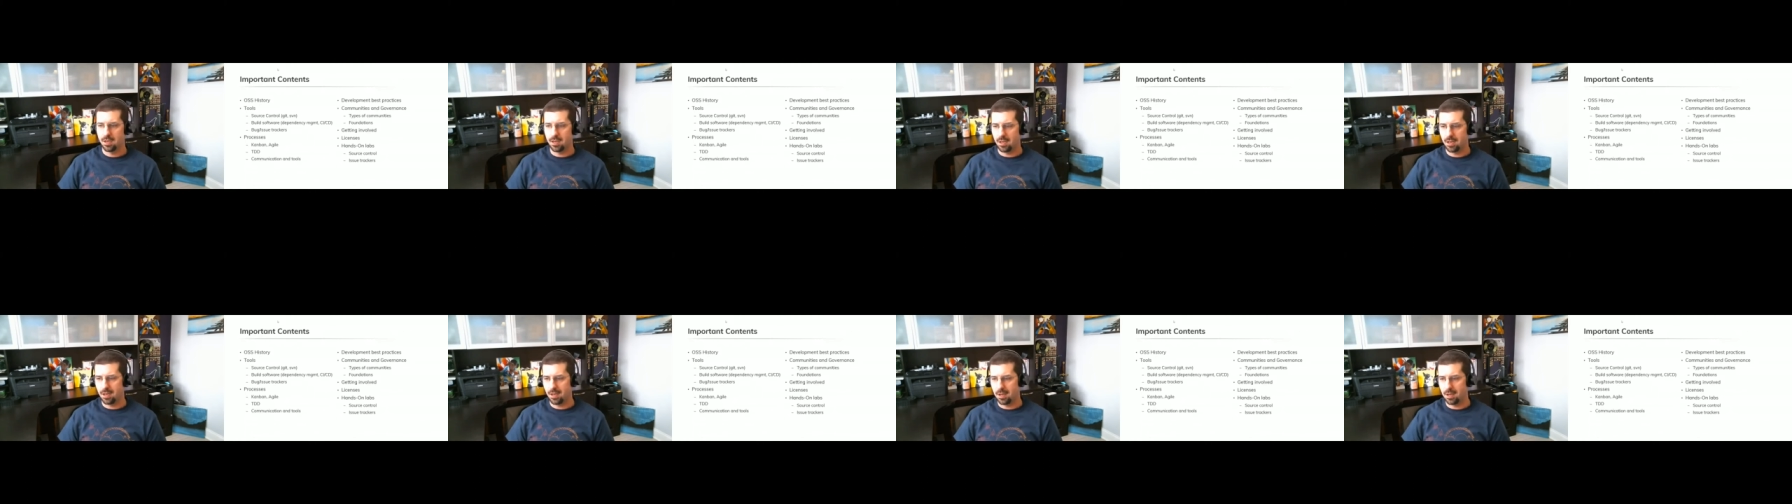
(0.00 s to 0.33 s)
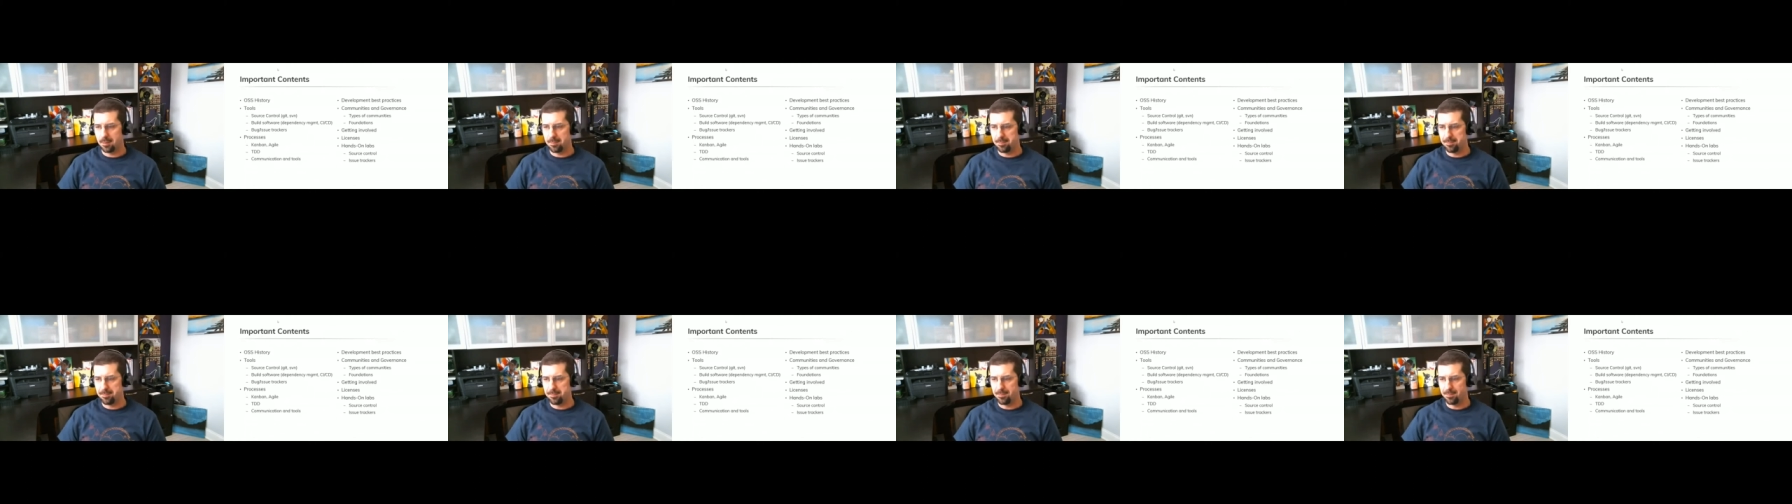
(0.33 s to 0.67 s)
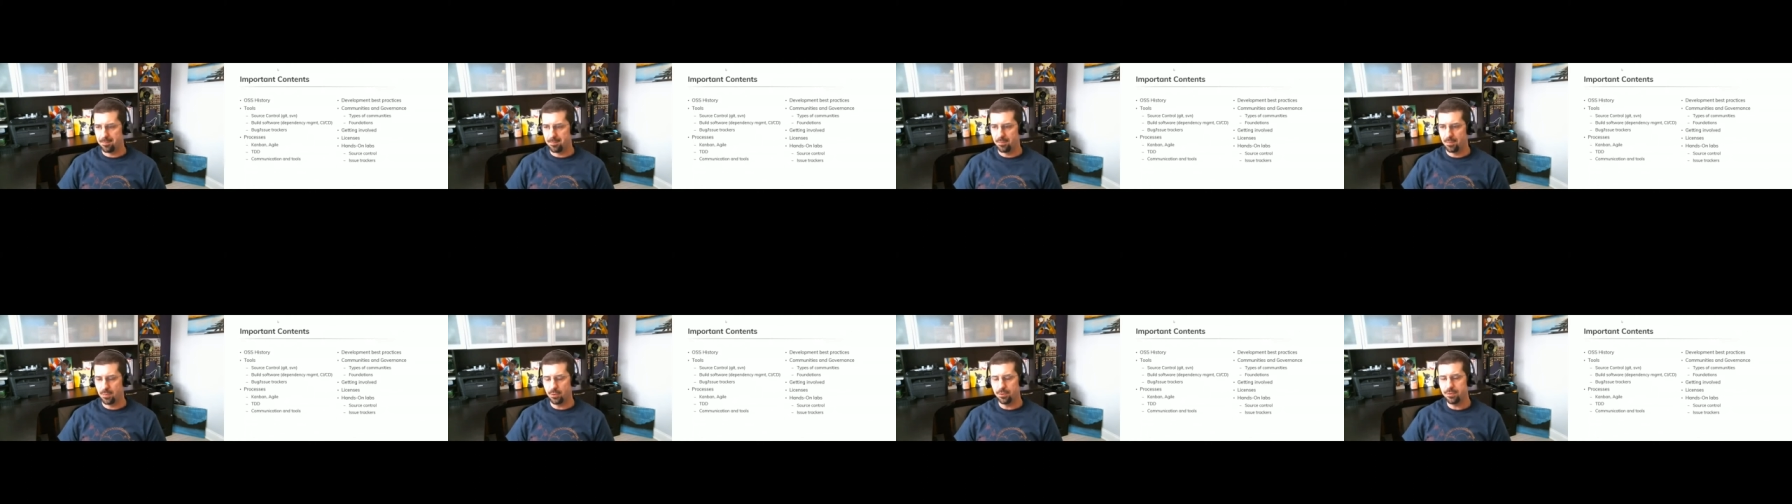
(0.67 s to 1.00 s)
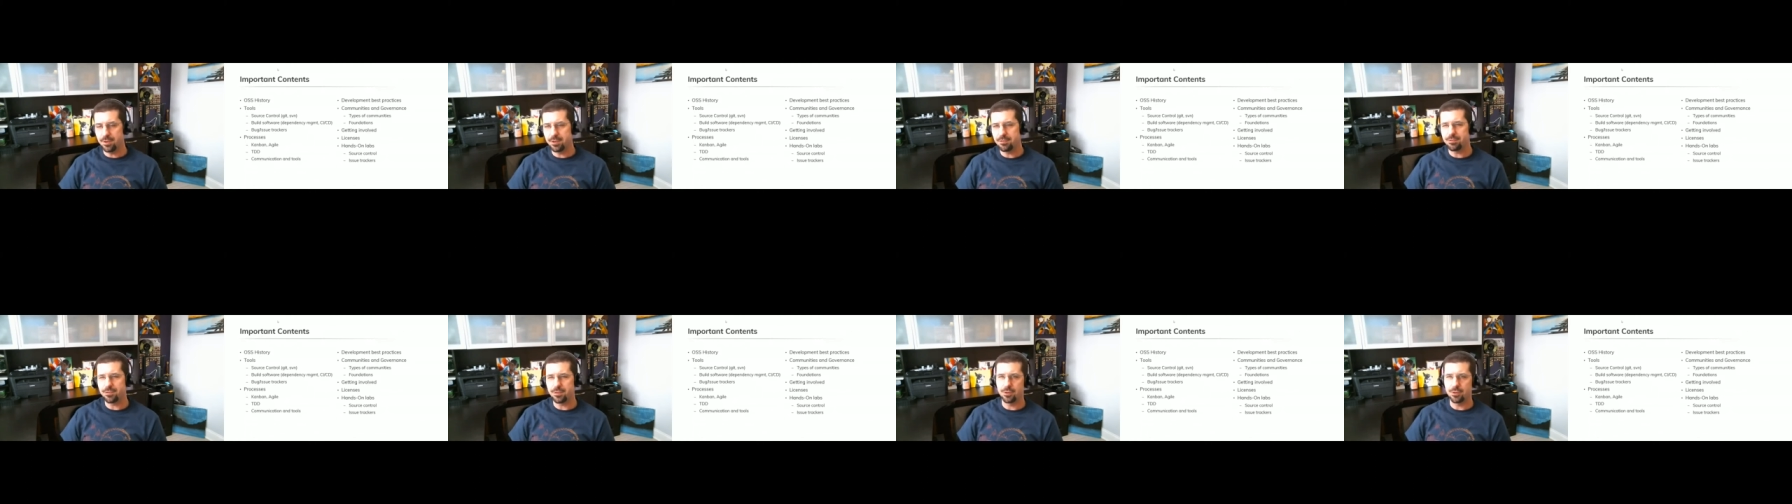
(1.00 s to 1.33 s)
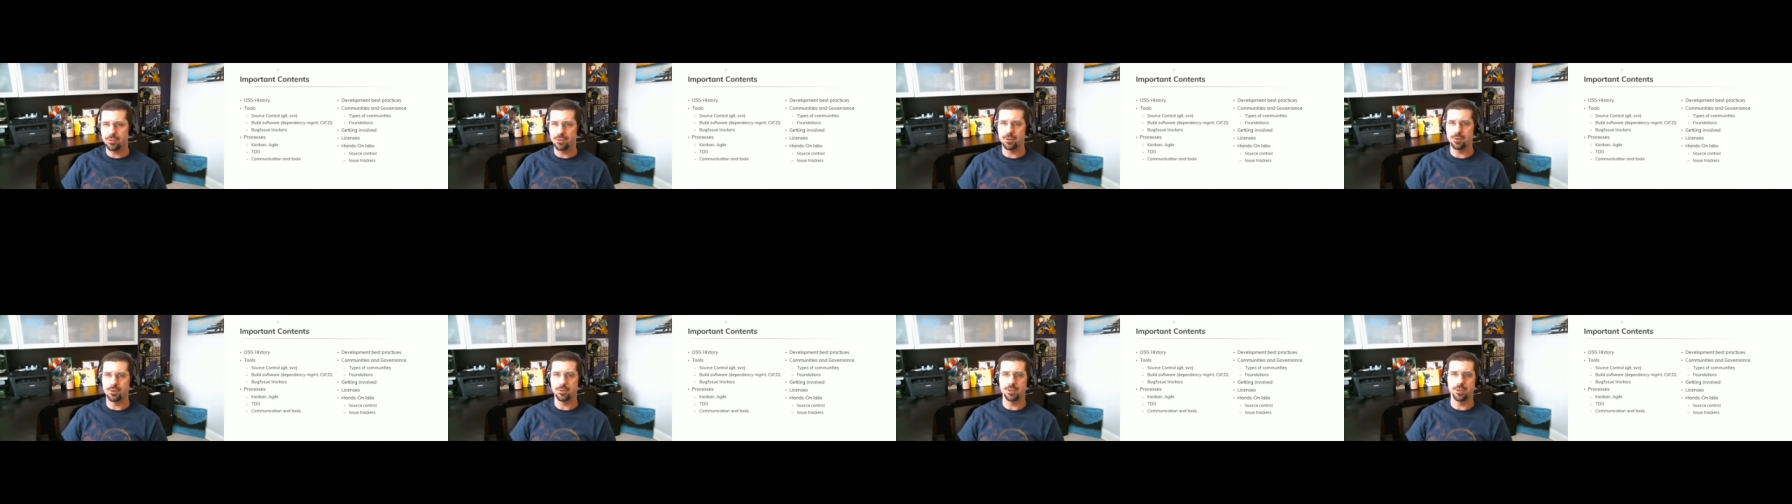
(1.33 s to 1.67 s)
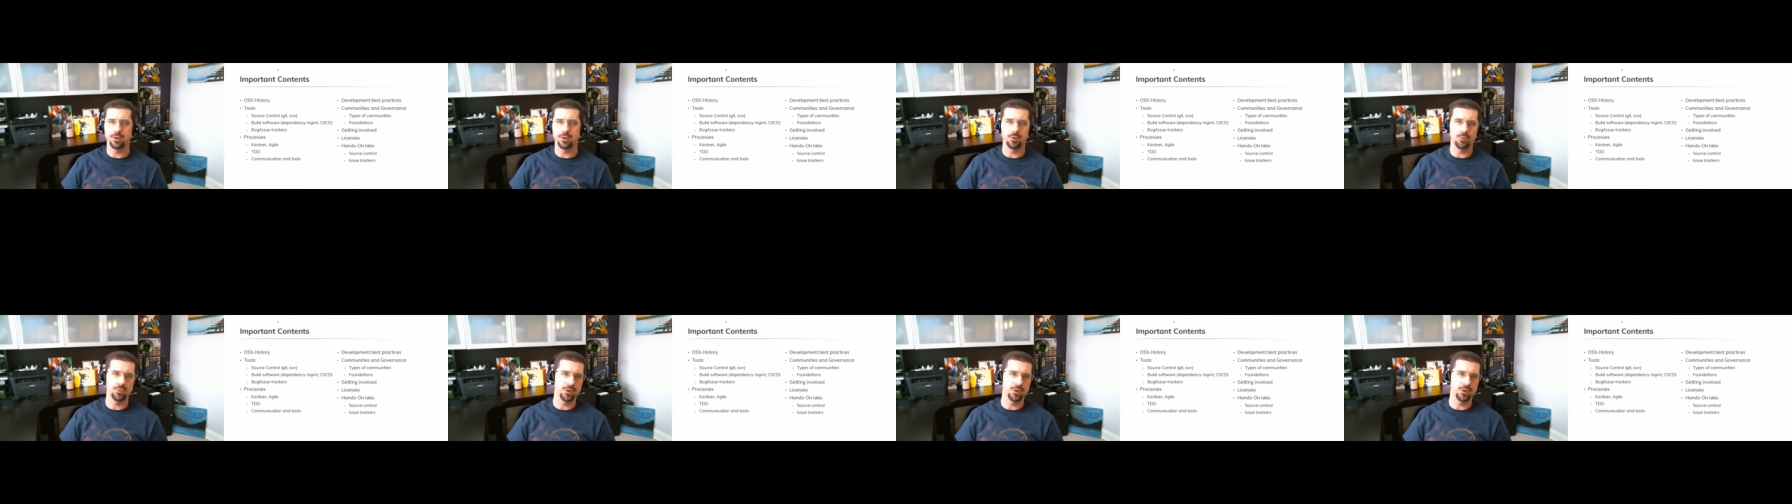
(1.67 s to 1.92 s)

Um, moving further, you know,